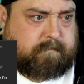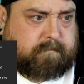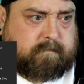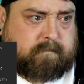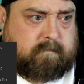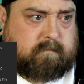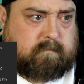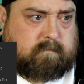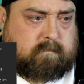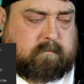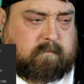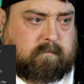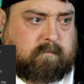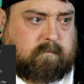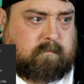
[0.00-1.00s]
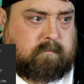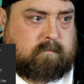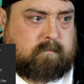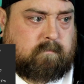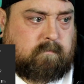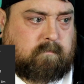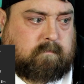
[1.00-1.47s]

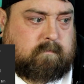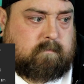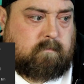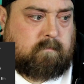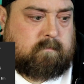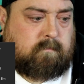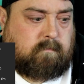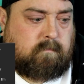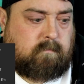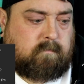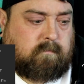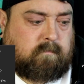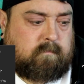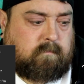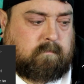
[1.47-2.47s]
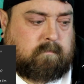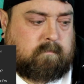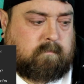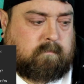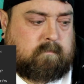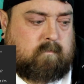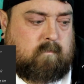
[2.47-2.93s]

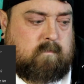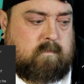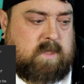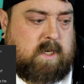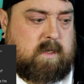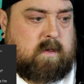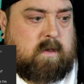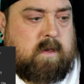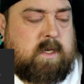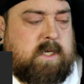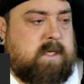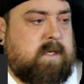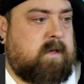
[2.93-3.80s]
Nobody speaks.